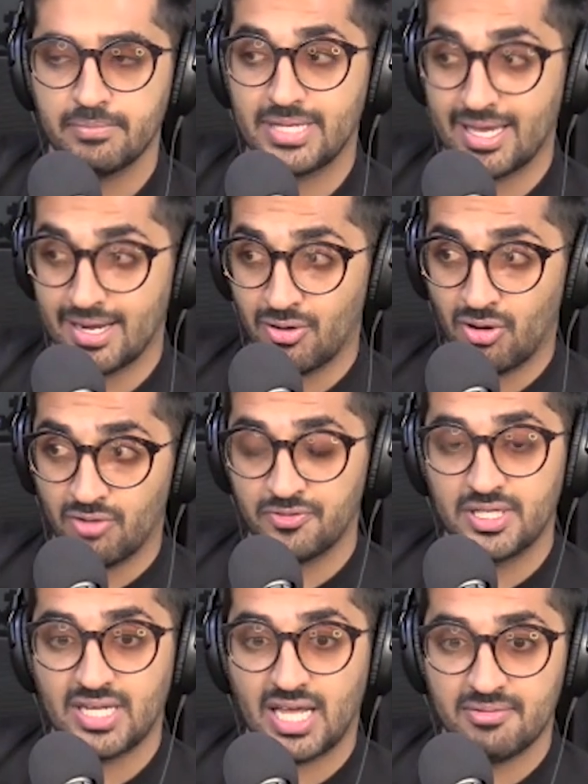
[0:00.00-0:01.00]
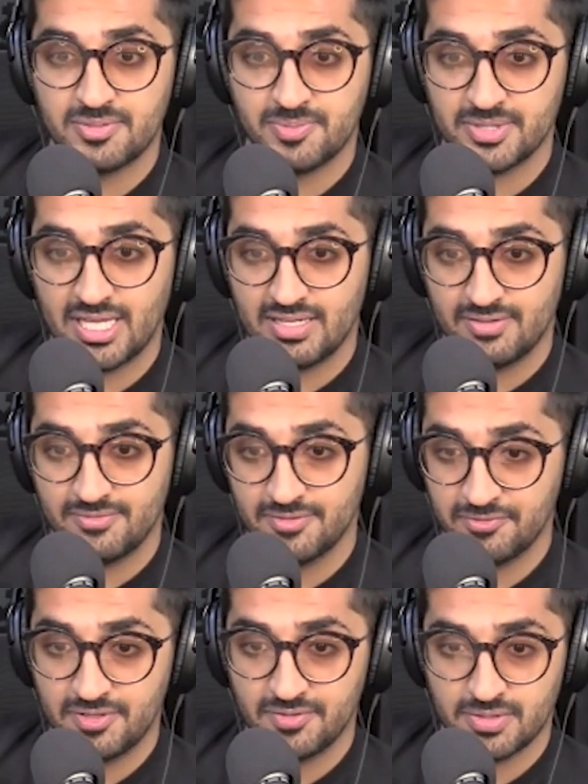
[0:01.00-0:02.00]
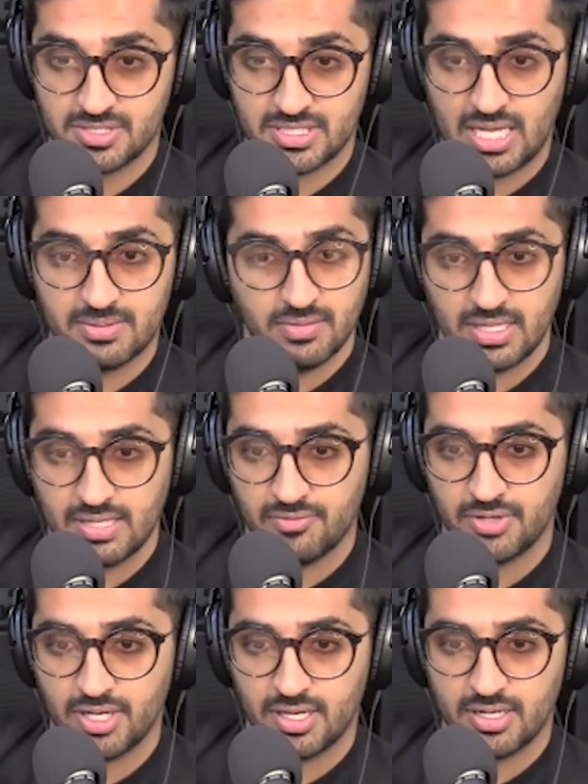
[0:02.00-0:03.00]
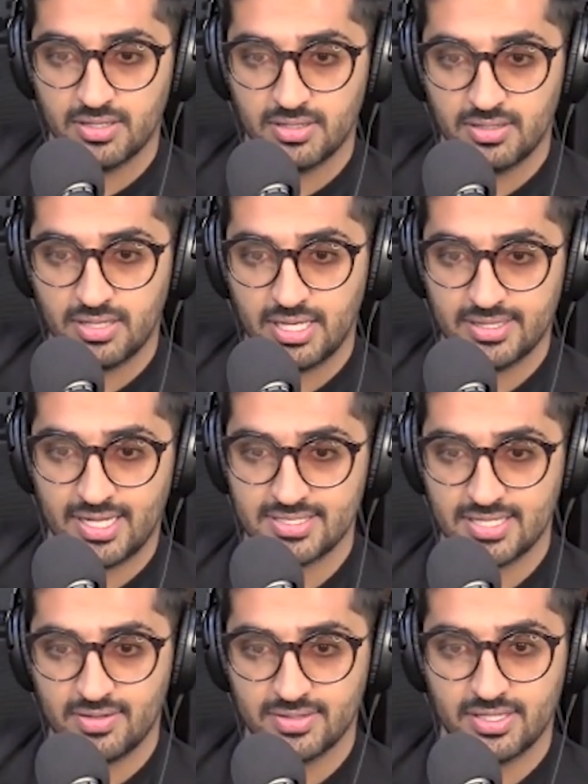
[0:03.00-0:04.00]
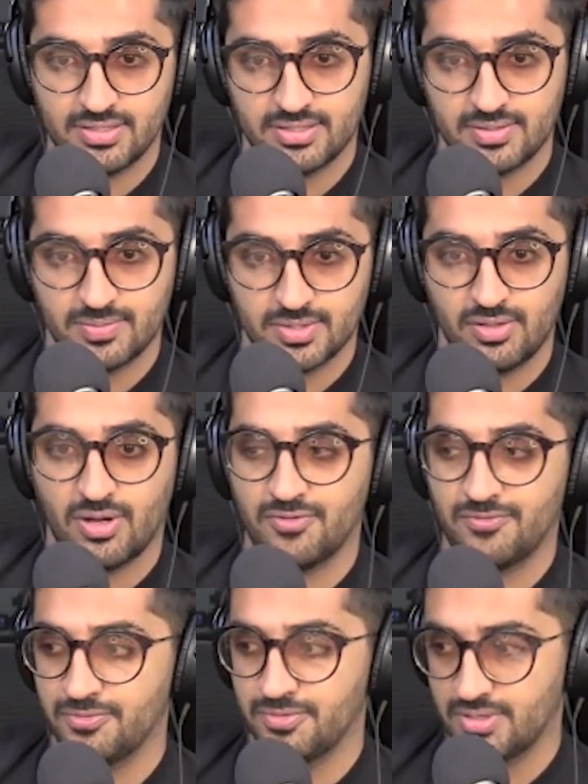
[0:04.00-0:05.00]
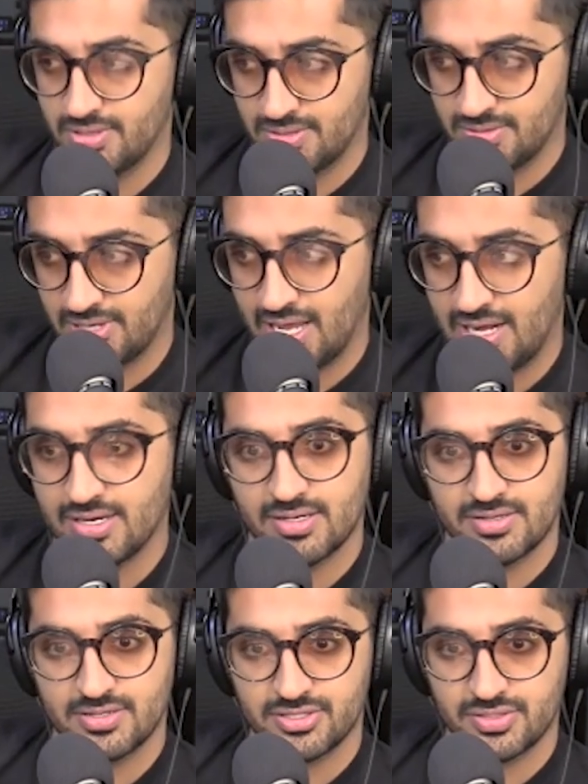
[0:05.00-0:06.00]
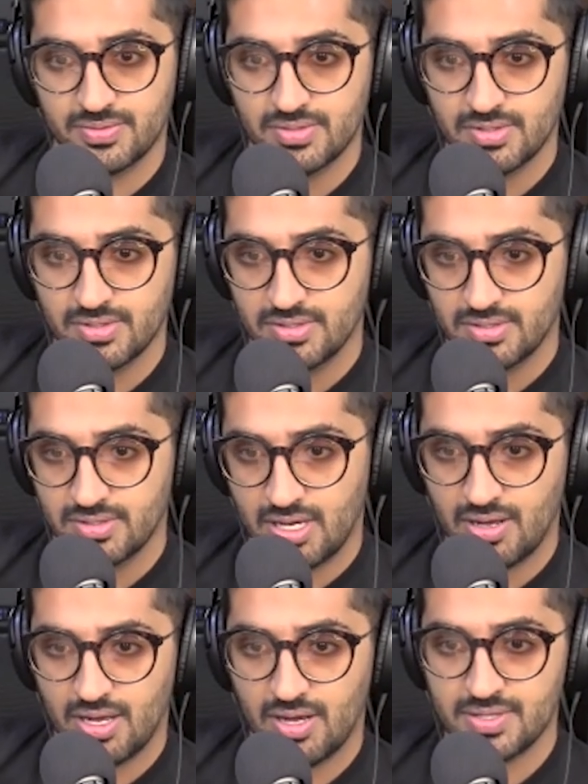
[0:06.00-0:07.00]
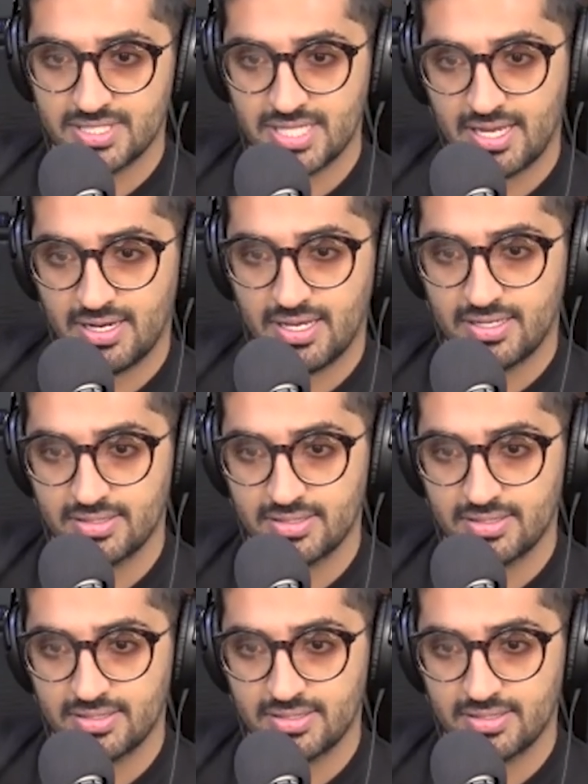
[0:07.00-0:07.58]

get it wrong fifty times, but then the fifty-first time they will never forget it. And that's how they learn, with a lot of uh, trial and error. So uh, how is that like?